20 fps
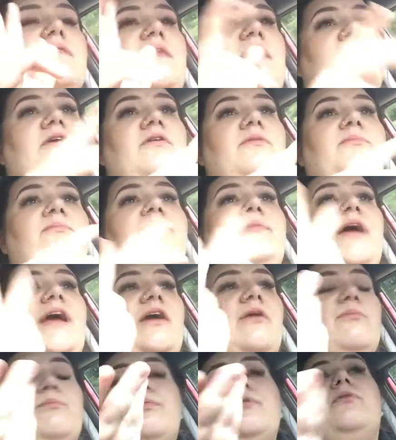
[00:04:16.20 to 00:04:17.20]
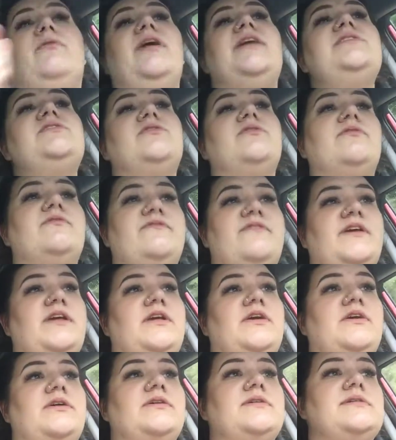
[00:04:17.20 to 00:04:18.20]
that are parental
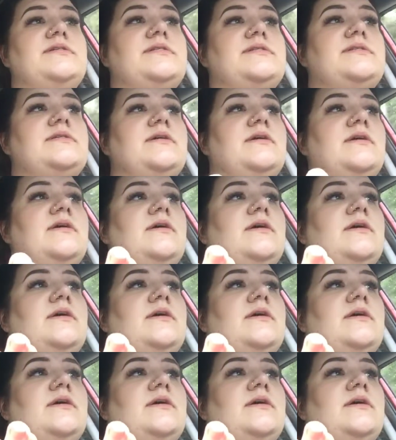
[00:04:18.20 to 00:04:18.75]
figures